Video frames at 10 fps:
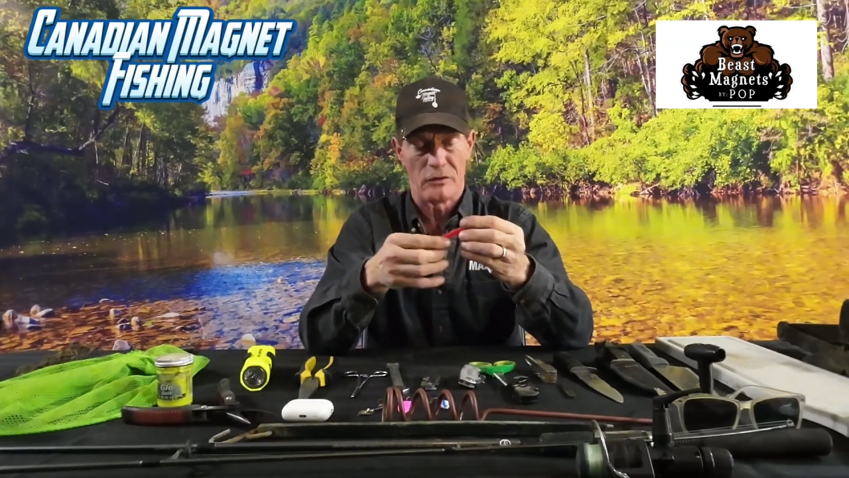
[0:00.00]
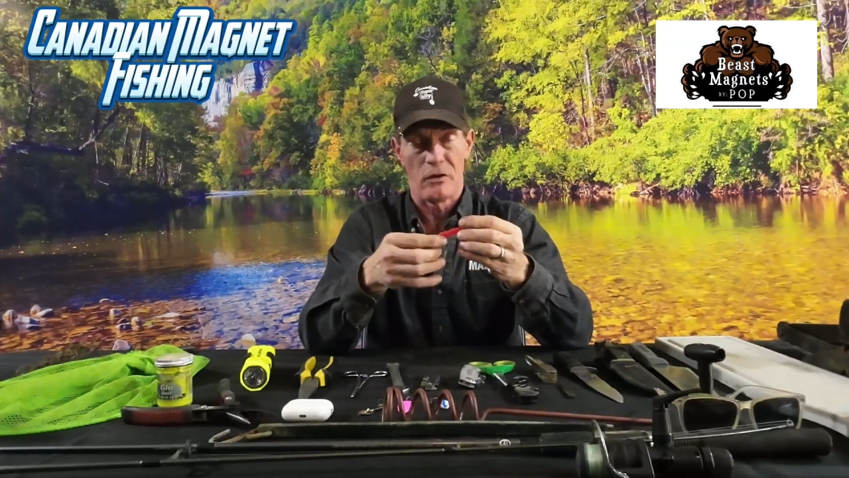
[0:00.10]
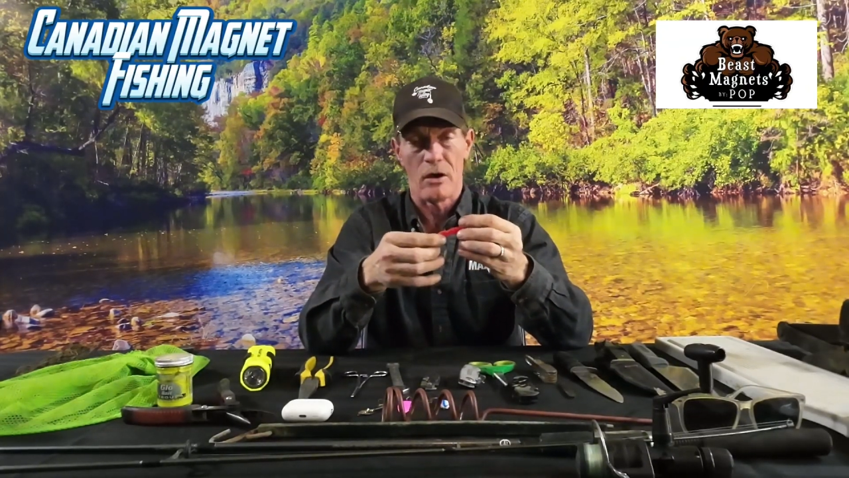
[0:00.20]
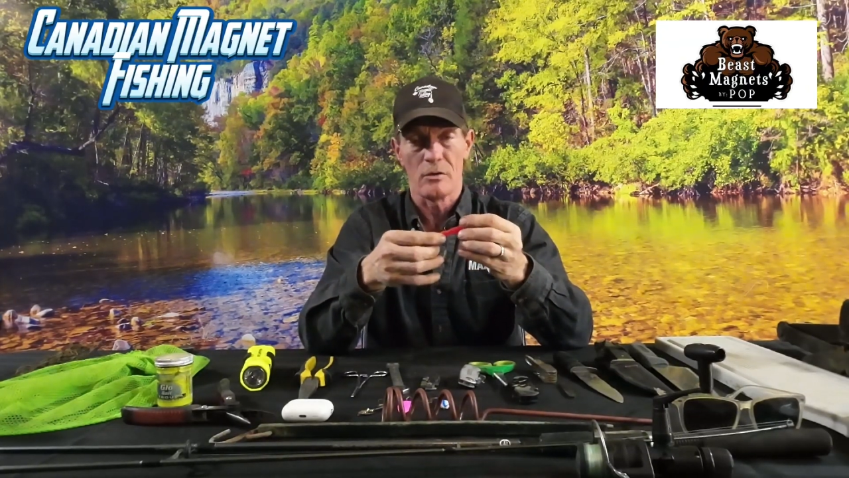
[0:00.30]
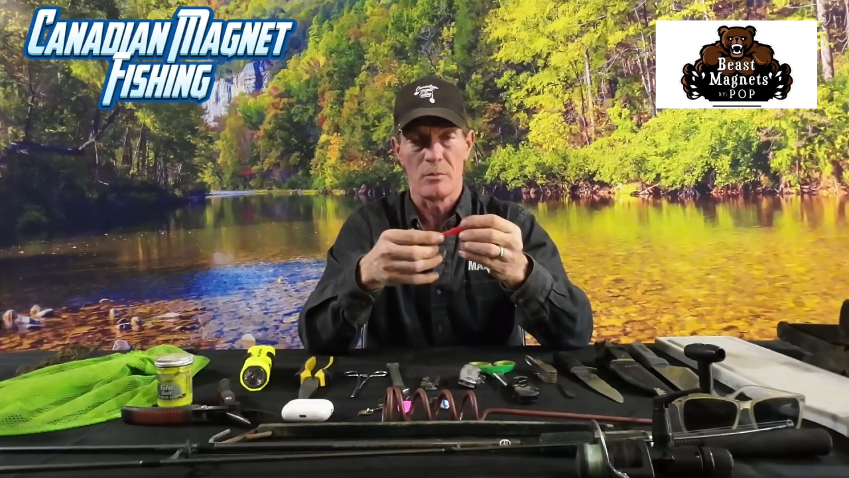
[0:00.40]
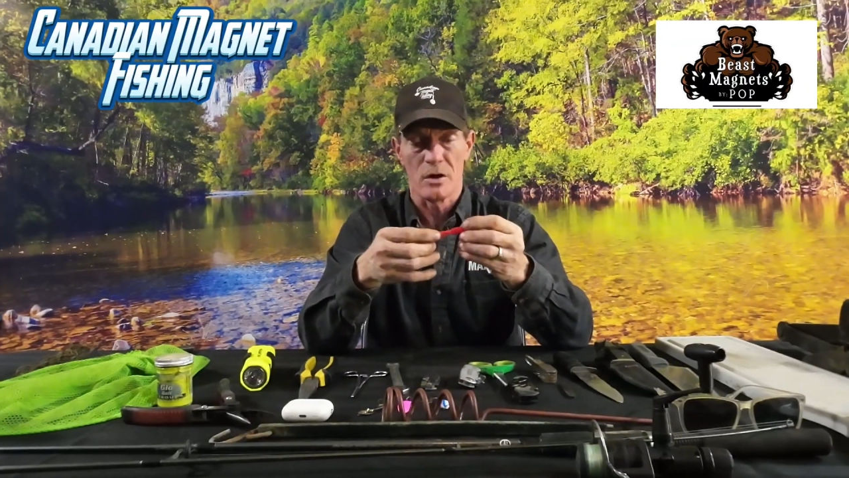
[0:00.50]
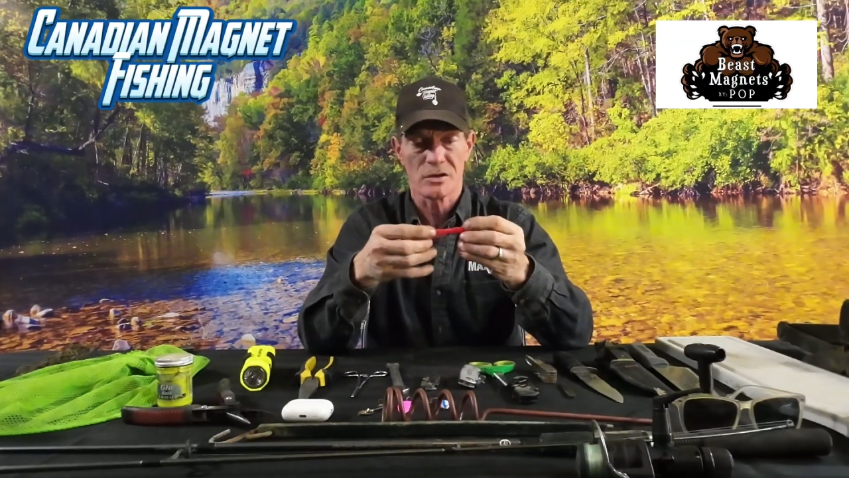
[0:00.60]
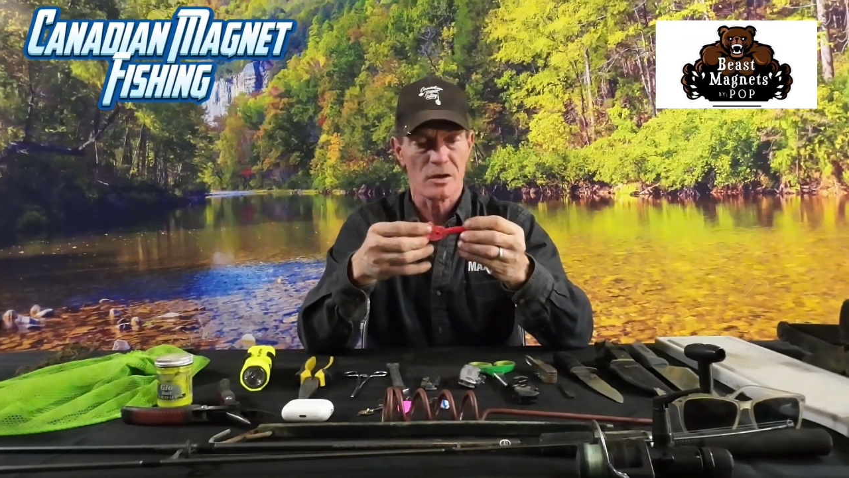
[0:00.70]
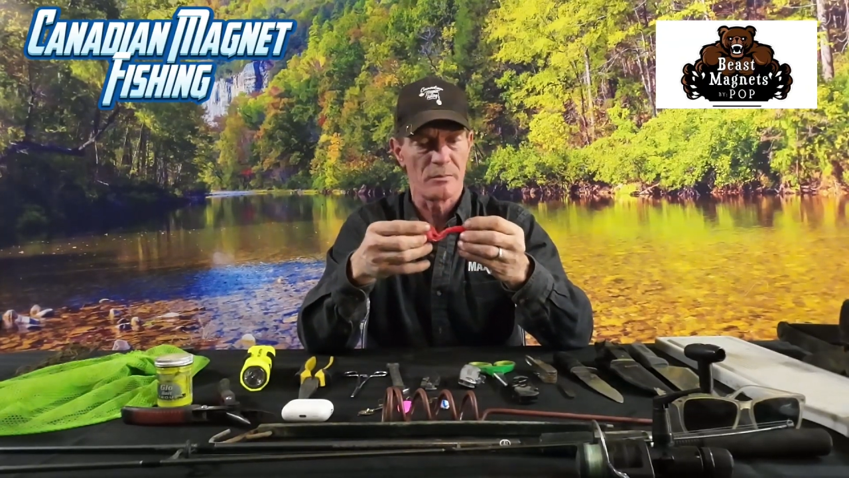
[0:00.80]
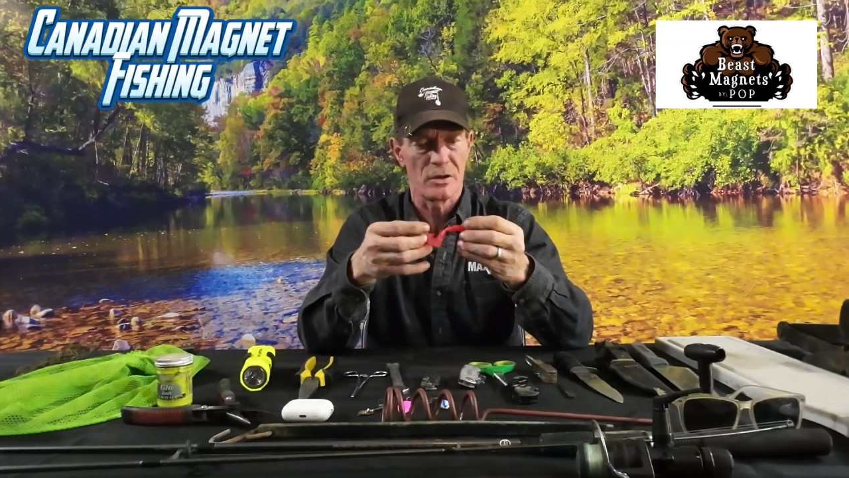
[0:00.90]
tackle
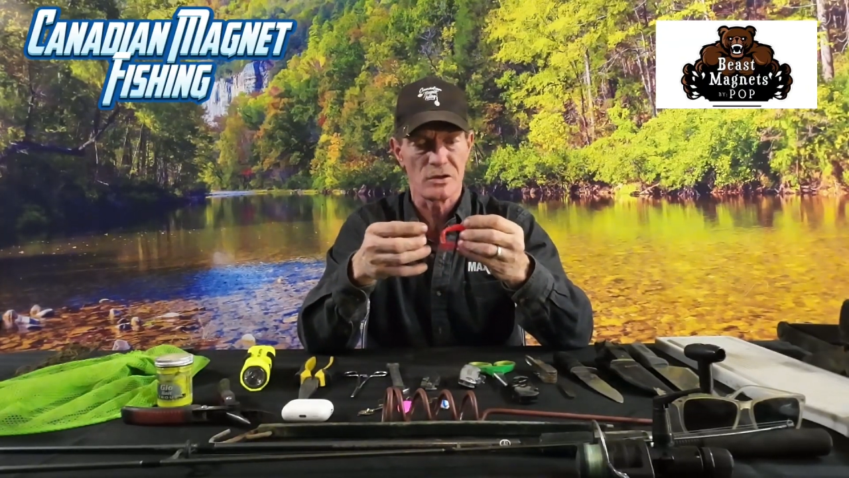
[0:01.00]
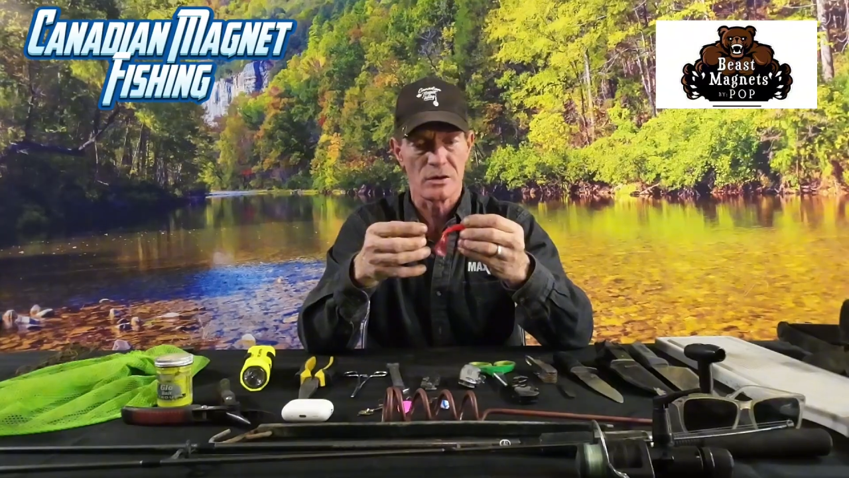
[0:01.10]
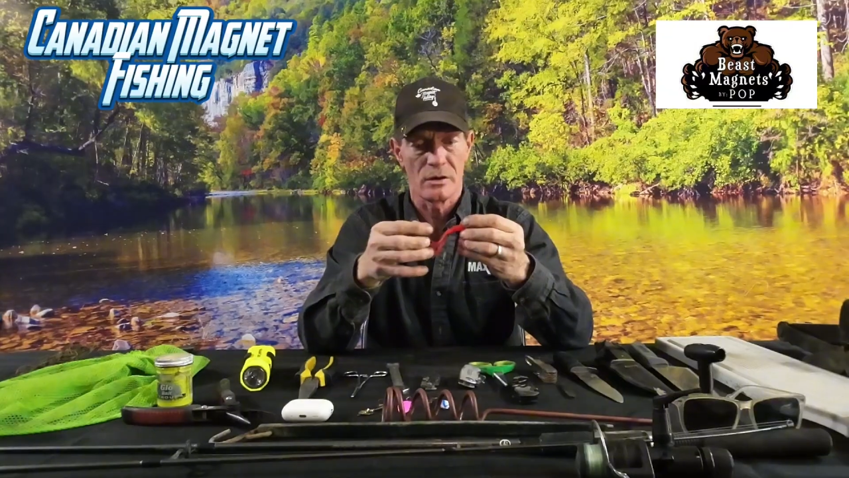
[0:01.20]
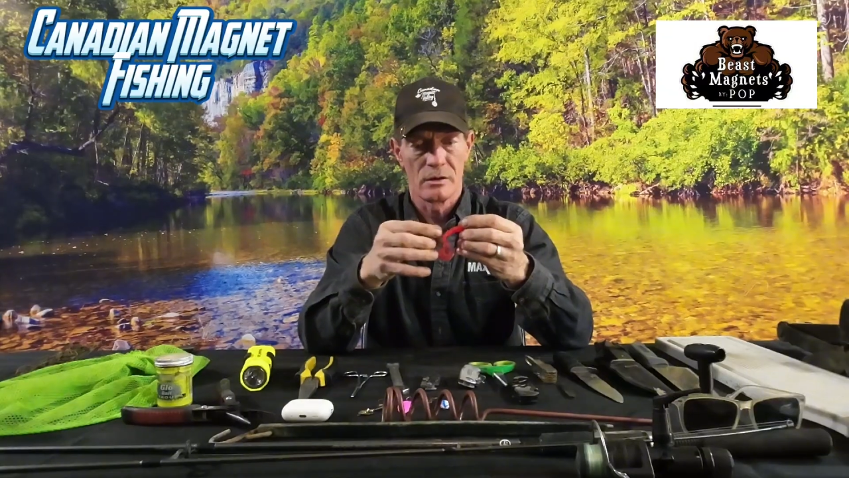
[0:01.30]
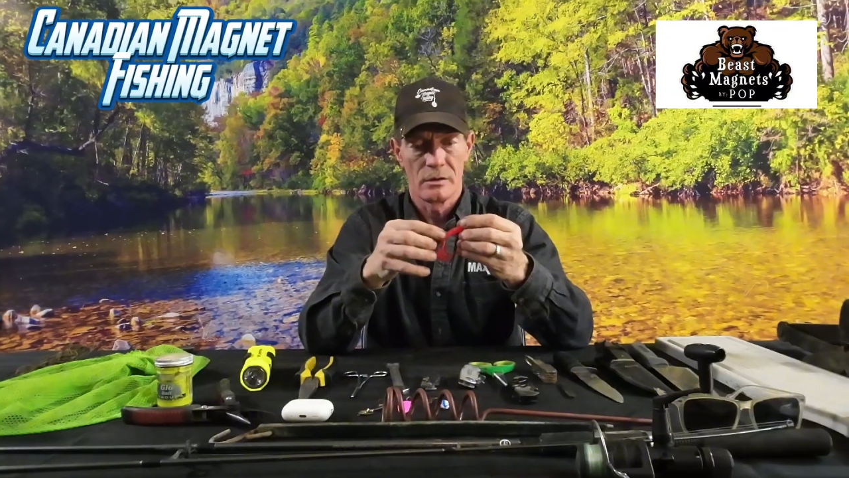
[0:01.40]
boxes, I bet you.